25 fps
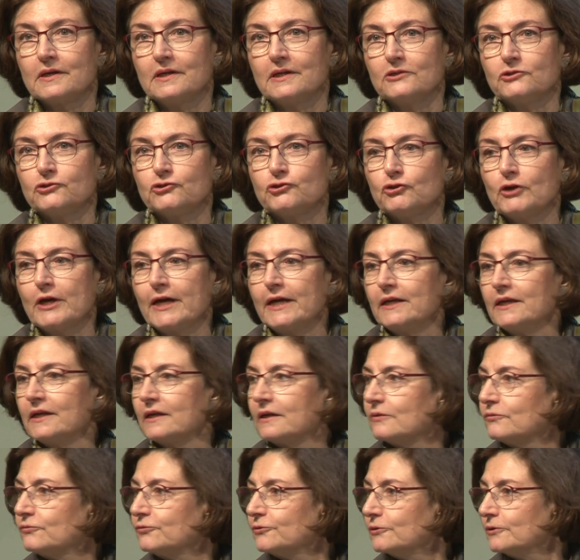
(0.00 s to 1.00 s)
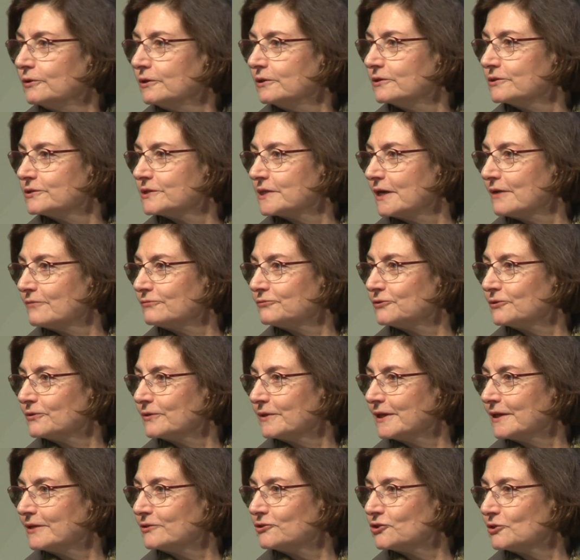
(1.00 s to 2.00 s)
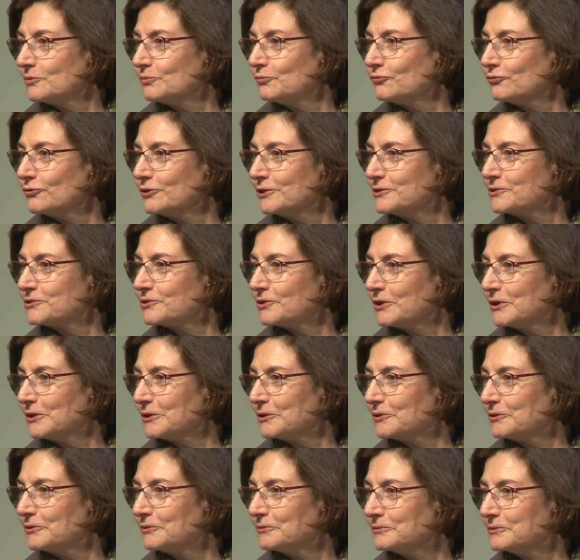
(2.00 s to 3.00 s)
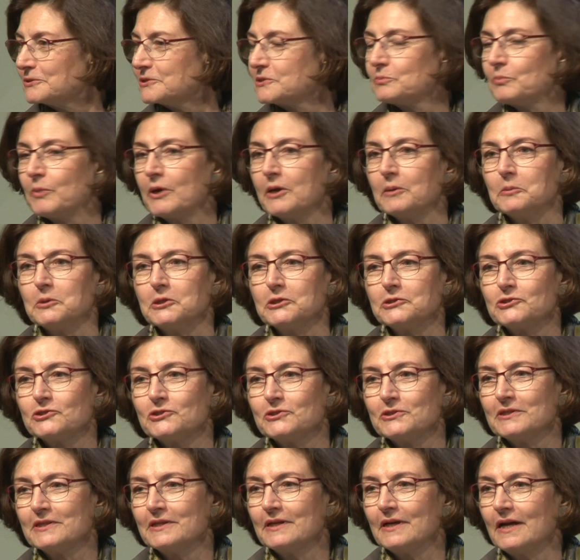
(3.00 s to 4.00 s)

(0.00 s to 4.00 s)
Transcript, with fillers: in training a few years after that Jim Fries article was published,